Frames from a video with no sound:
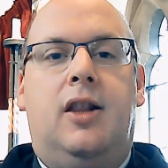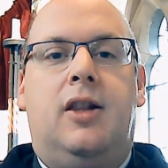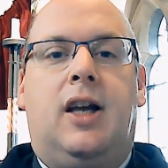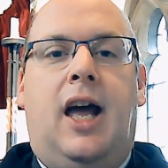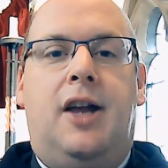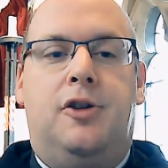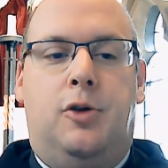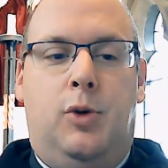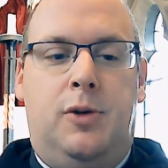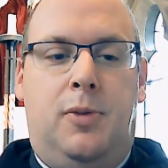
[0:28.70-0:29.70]
The candle
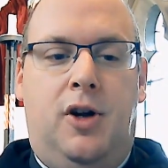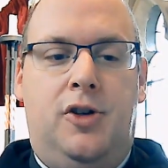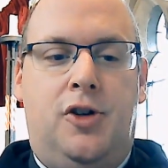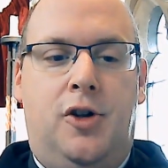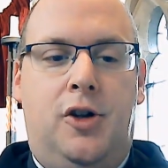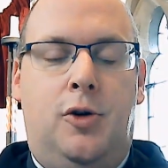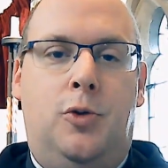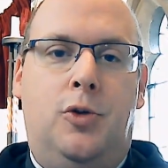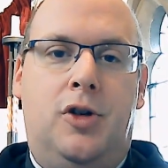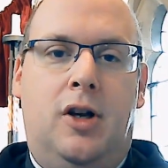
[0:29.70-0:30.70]
which burns on the
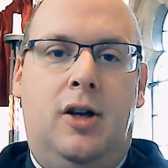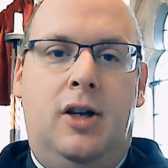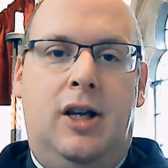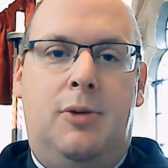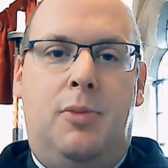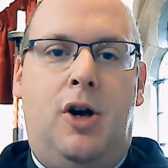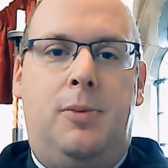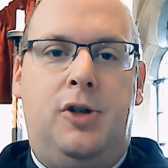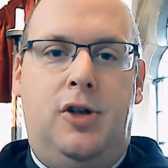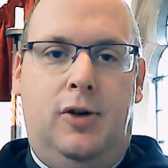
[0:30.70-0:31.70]
altar in
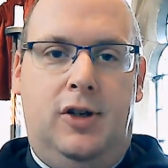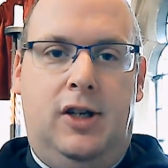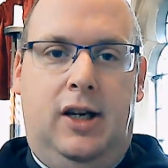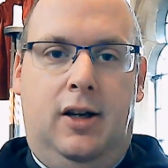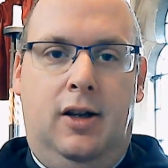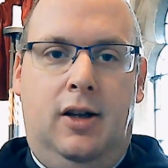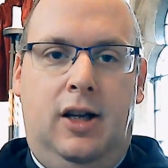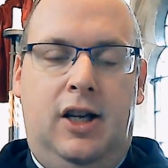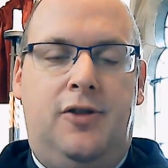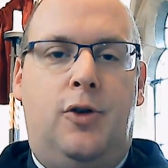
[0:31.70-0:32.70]
perpetuity
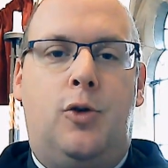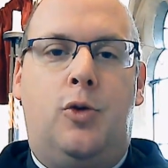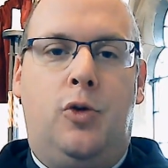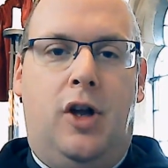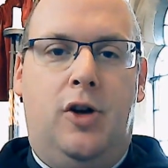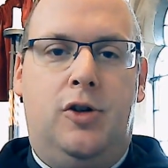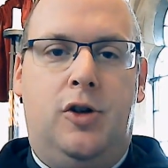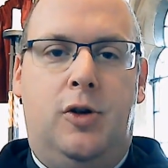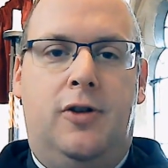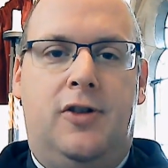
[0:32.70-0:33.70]
is for all those
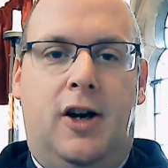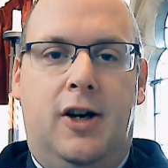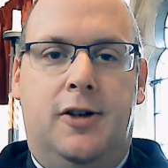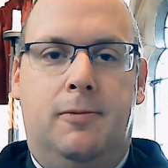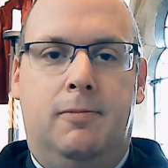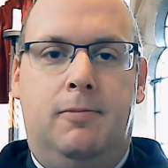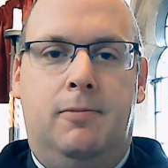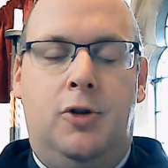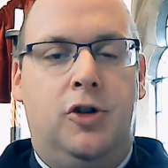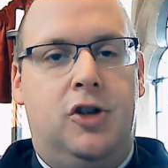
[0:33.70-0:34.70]
who have died,
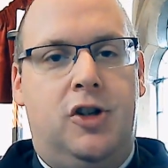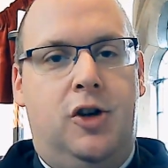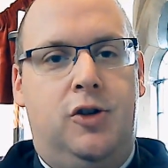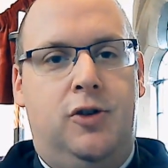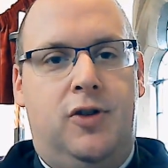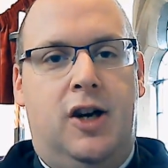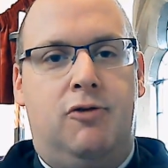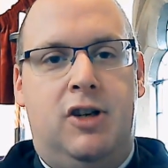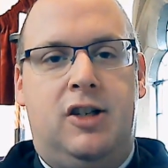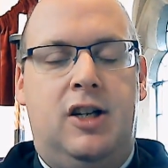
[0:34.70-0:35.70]
not just those who've died
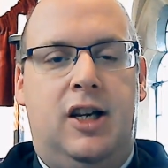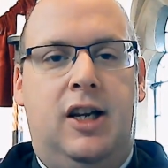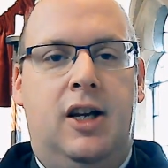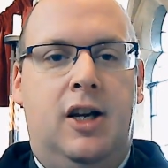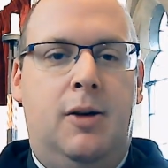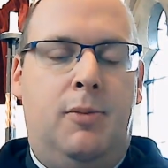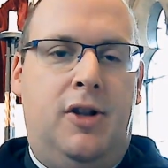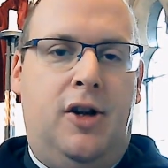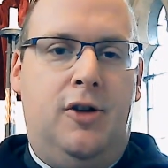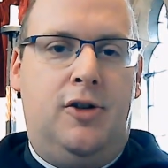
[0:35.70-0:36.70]
recently, but
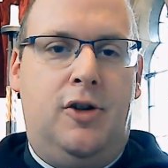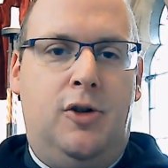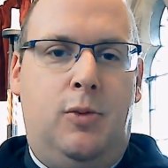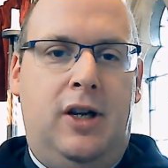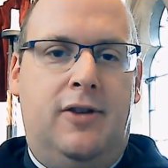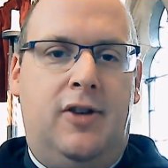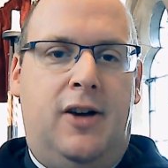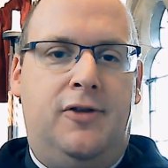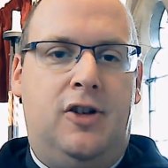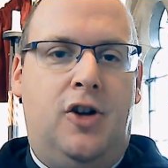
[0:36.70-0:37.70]
those who we have
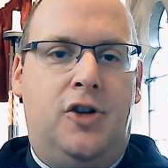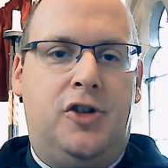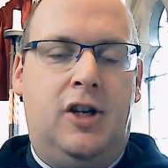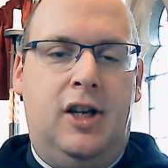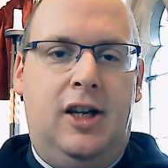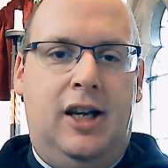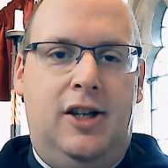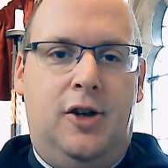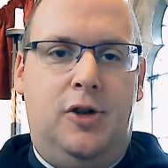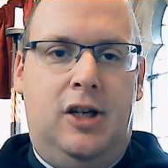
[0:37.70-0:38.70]
loved and lost in
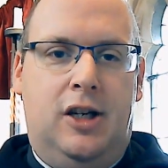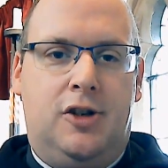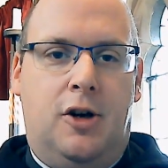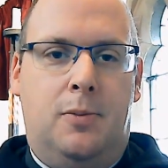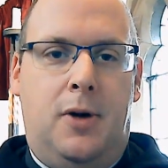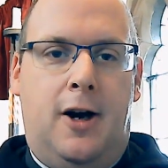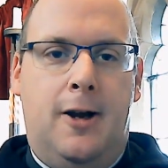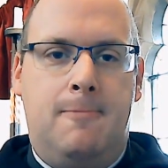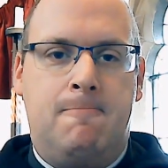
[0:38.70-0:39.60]
those years gone by.